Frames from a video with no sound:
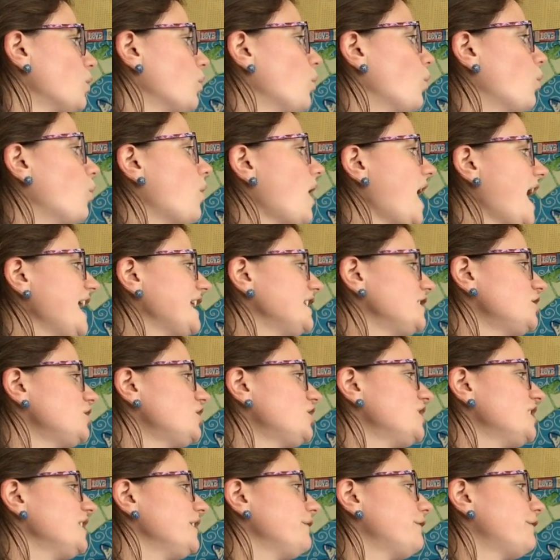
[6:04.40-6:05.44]
When
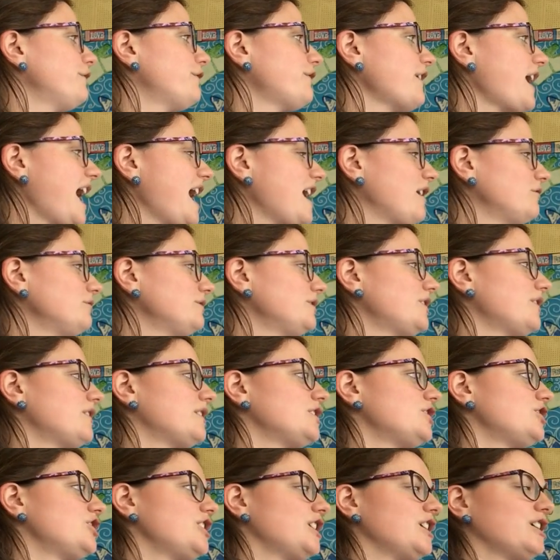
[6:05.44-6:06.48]
she found the
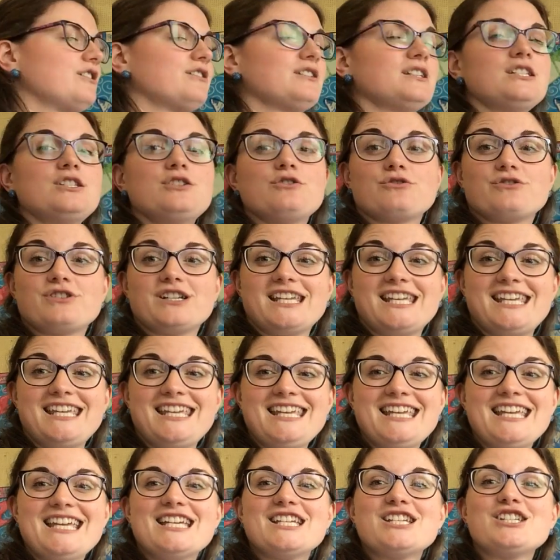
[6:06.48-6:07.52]
cherry
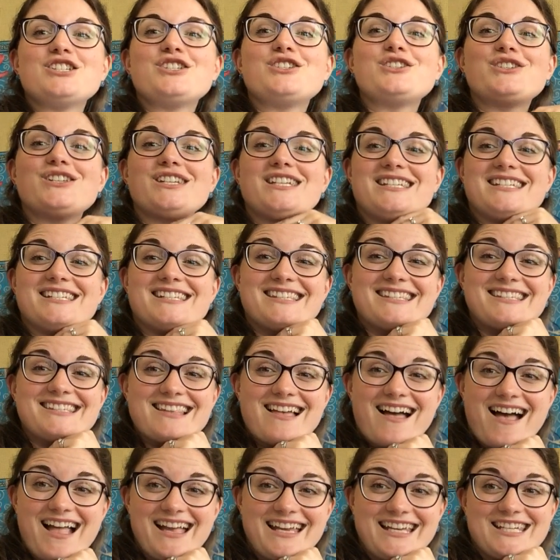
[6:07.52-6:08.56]
tree, she
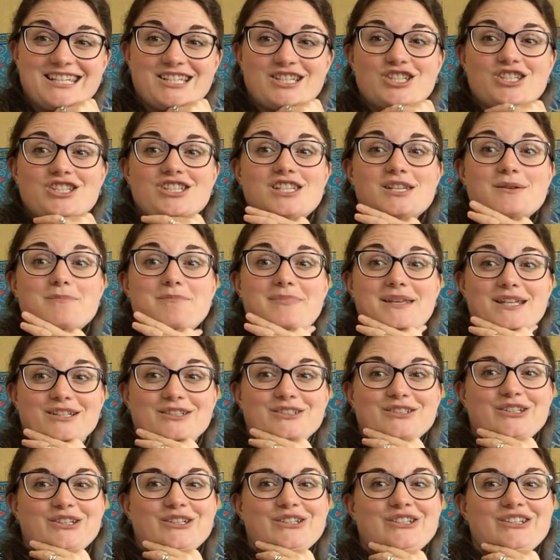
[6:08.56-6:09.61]
decided to
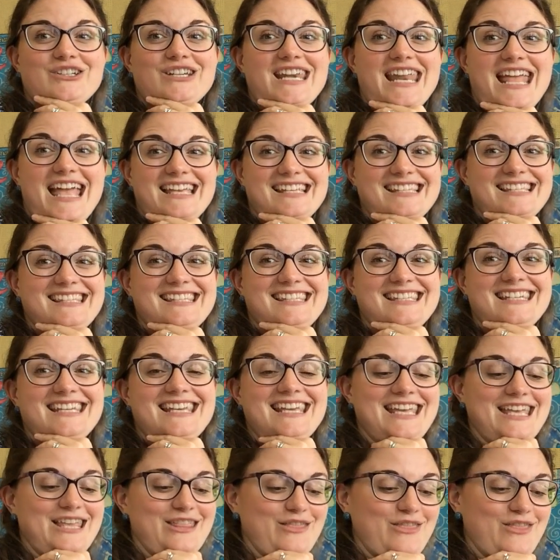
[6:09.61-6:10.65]
build her nest
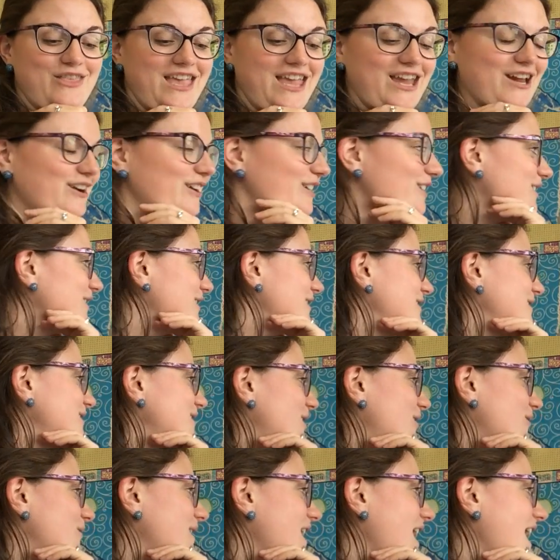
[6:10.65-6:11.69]
there.
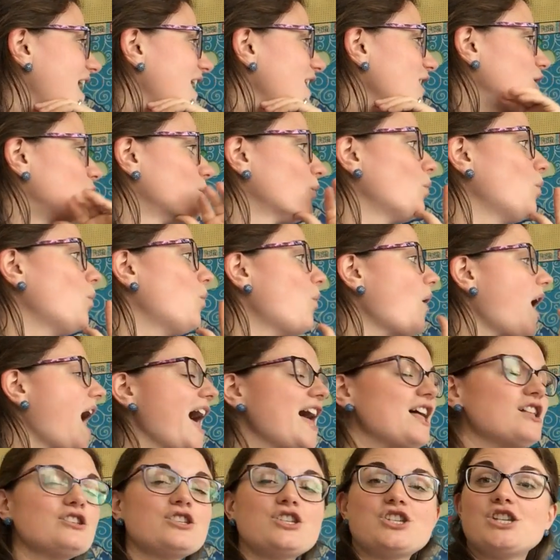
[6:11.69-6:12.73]
Okay? Or
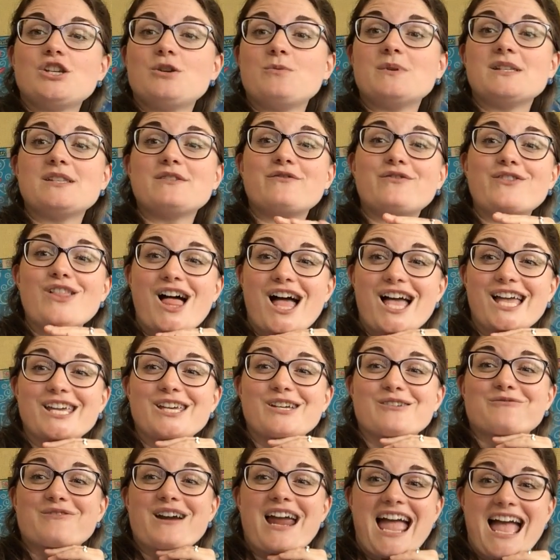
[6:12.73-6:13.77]
while she was
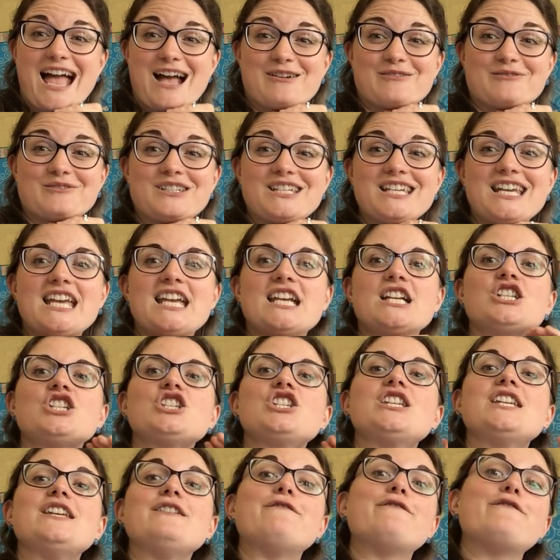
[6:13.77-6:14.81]
flying around,
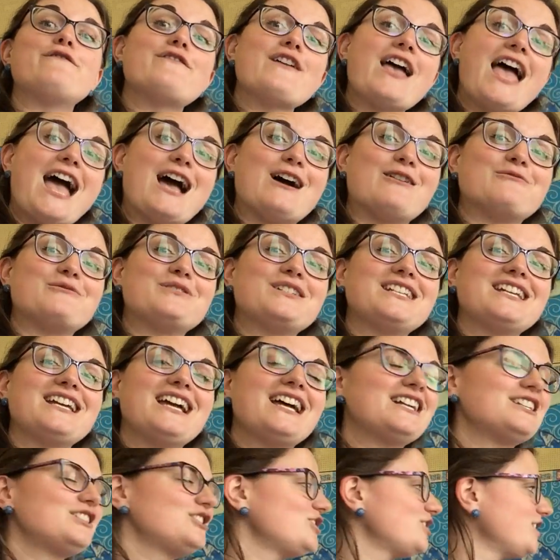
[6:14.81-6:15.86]
she found
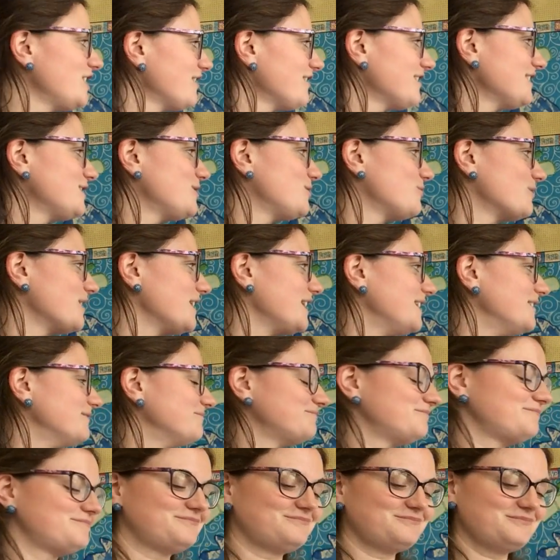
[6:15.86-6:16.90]
a cherry tree.
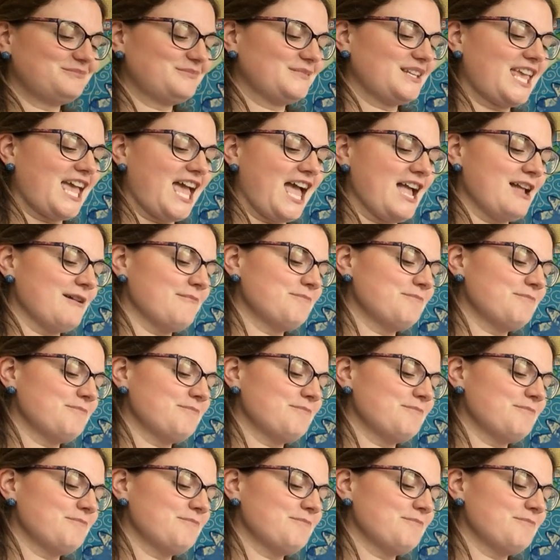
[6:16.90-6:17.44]
Okay?